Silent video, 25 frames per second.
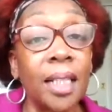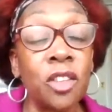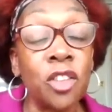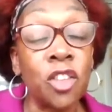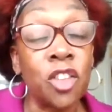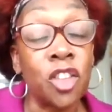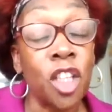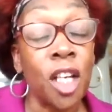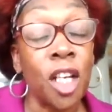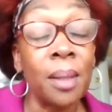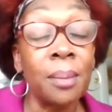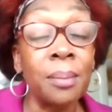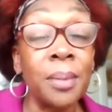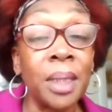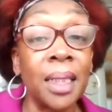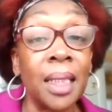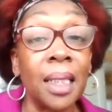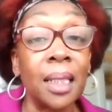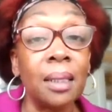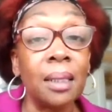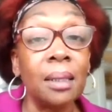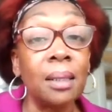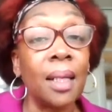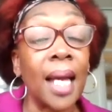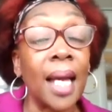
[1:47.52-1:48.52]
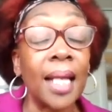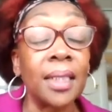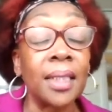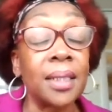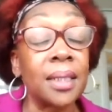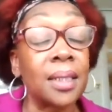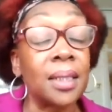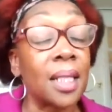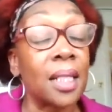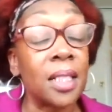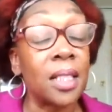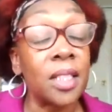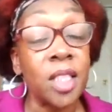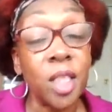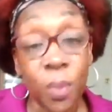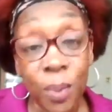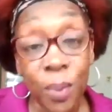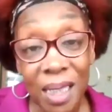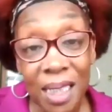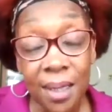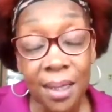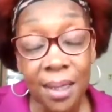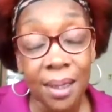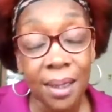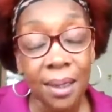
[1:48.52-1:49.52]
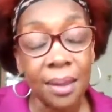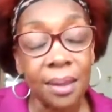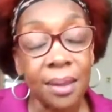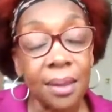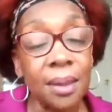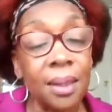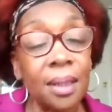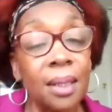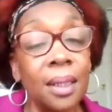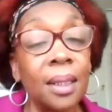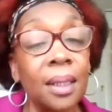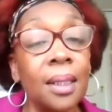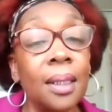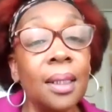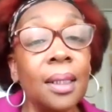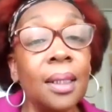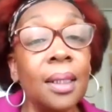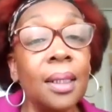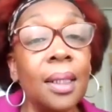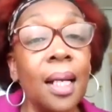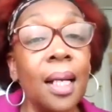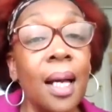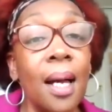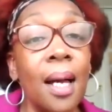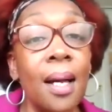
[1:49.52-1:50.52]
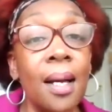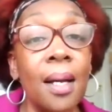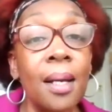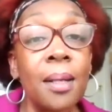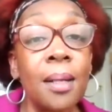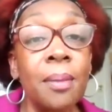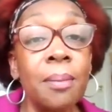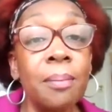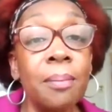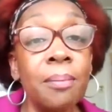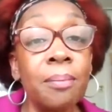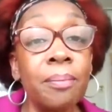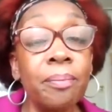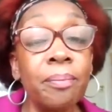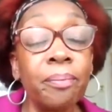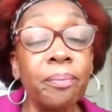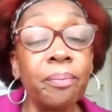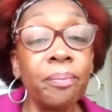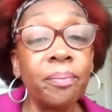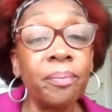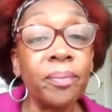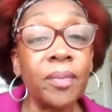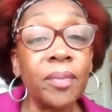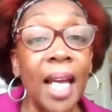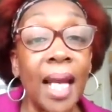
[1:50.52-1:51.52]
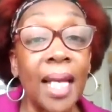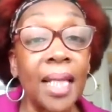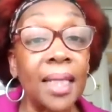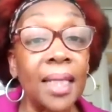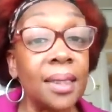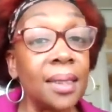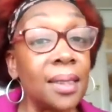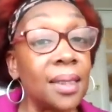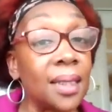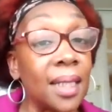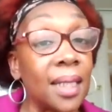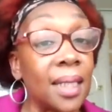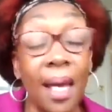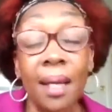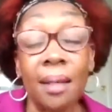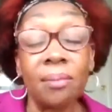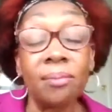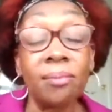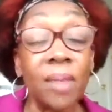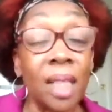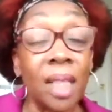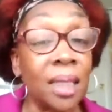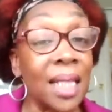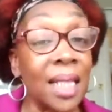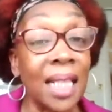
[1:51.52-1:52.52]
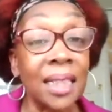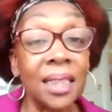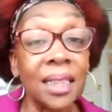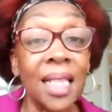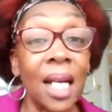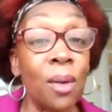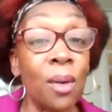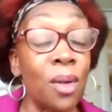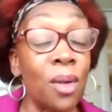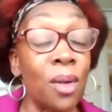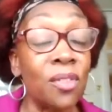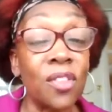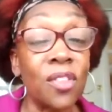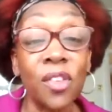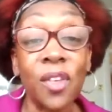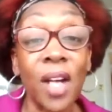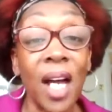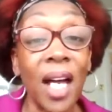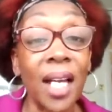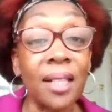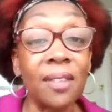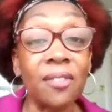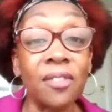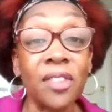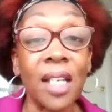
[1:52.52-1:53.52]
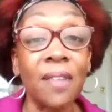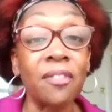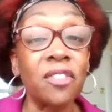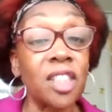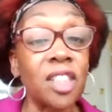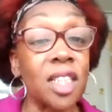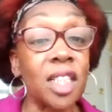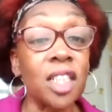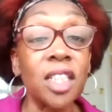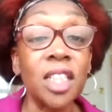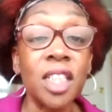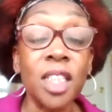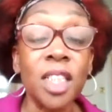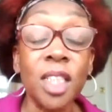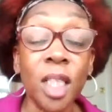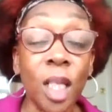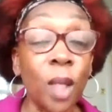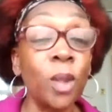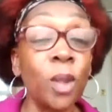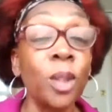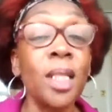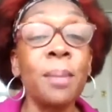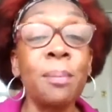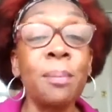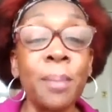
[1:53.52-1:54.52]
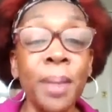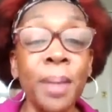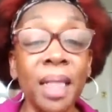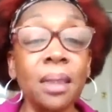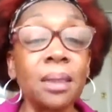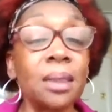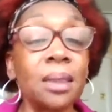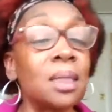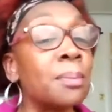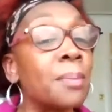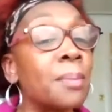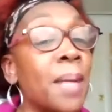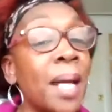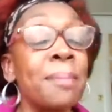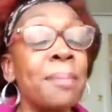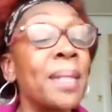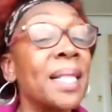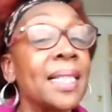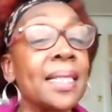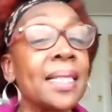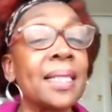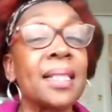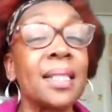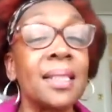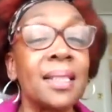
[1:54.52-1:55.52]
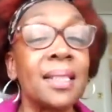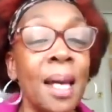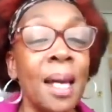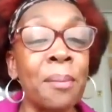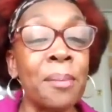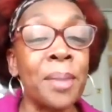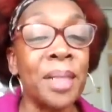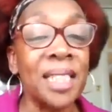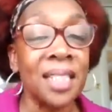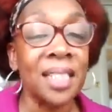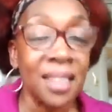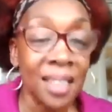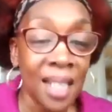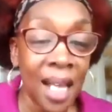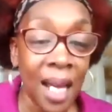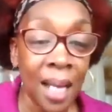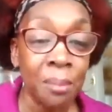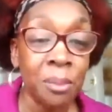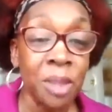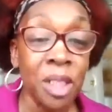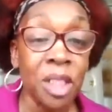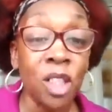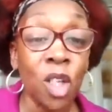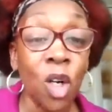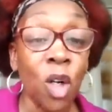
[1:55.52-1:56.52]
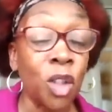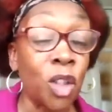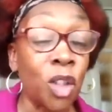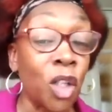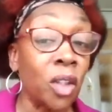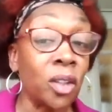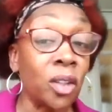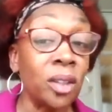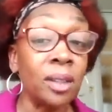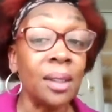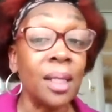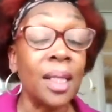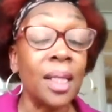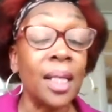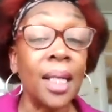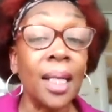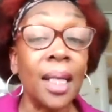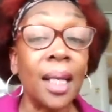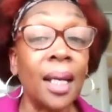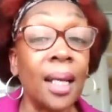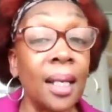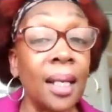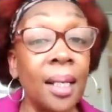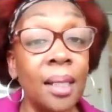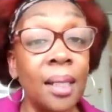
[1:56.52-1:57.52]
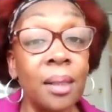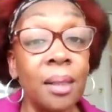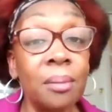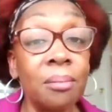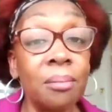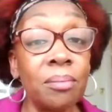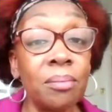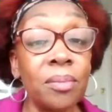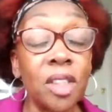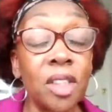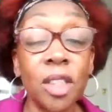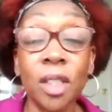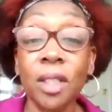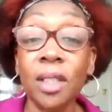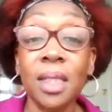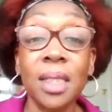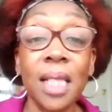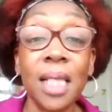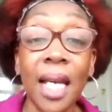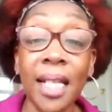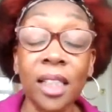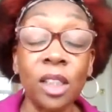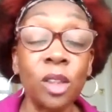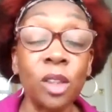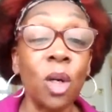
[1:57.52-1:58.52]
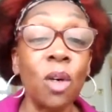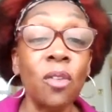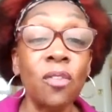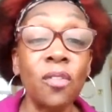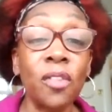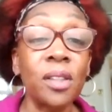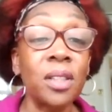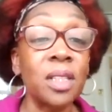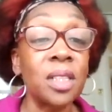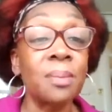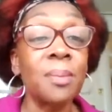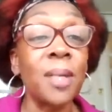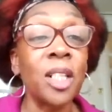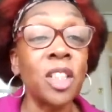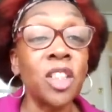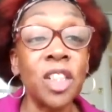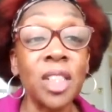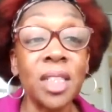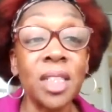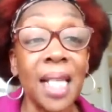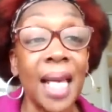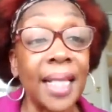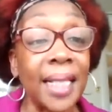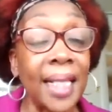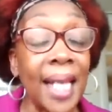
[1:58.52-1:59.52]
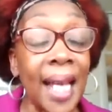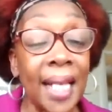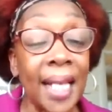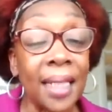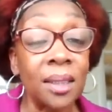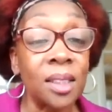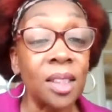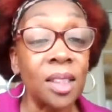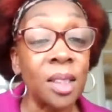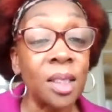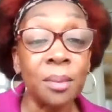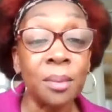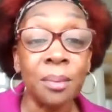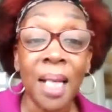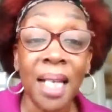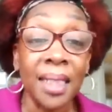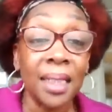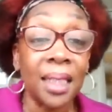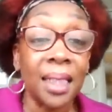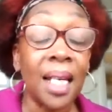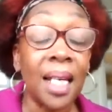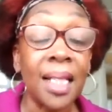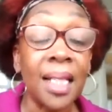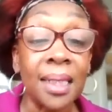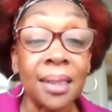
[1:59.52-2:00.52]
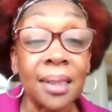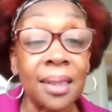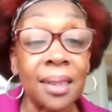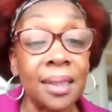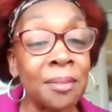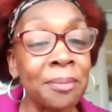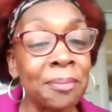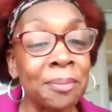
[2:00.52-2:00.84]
Germany and Switzerland. And that's how I've arrived. I've just slowly built my business up as the time has gone on, so that I can offer as much as I can to my clients.